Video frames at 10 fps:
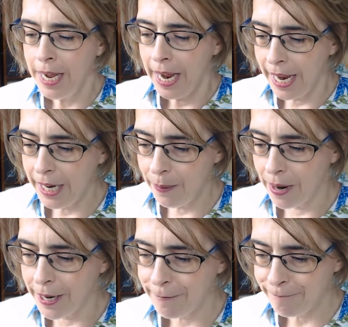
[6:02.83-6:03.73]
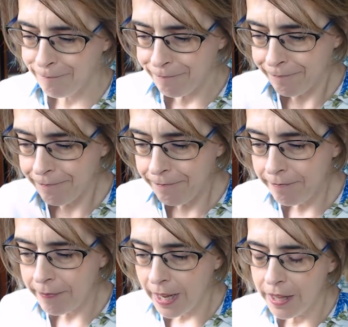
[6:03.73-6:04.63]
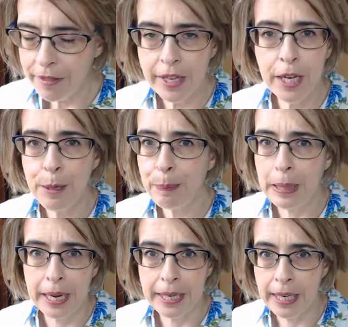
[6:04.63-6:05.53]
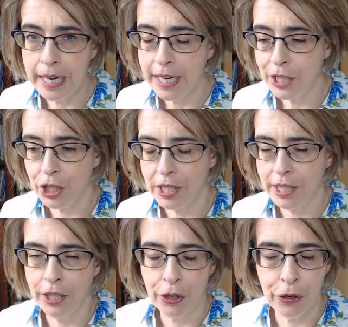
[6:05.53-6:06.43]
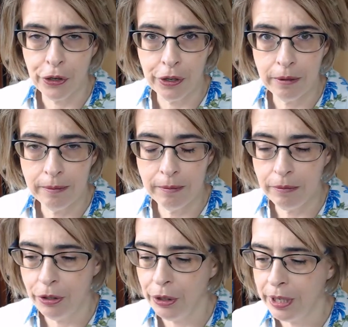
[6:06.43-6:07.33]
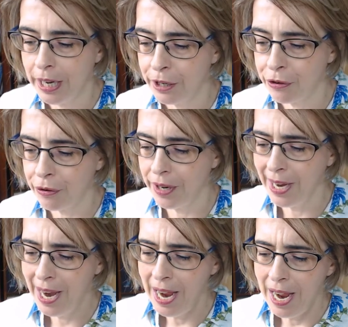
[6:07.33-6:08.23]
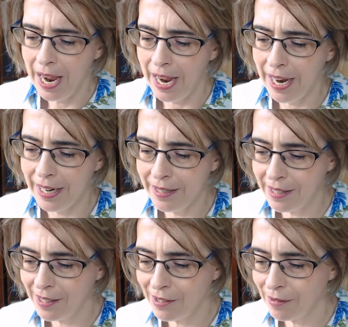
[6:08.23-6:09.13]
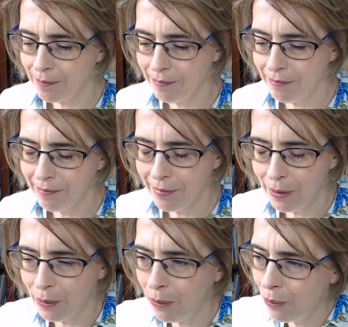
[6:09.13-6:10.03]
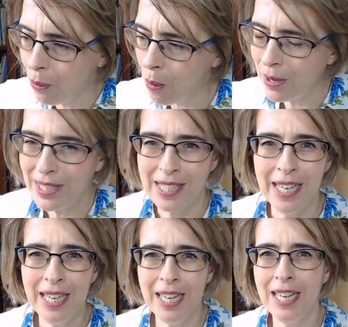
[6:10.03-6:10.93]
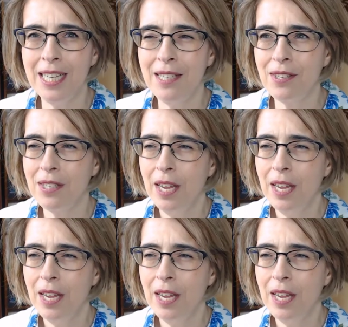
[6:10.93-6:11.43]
Anyway, the plane lands, she's in her new country, and this what we're seeing is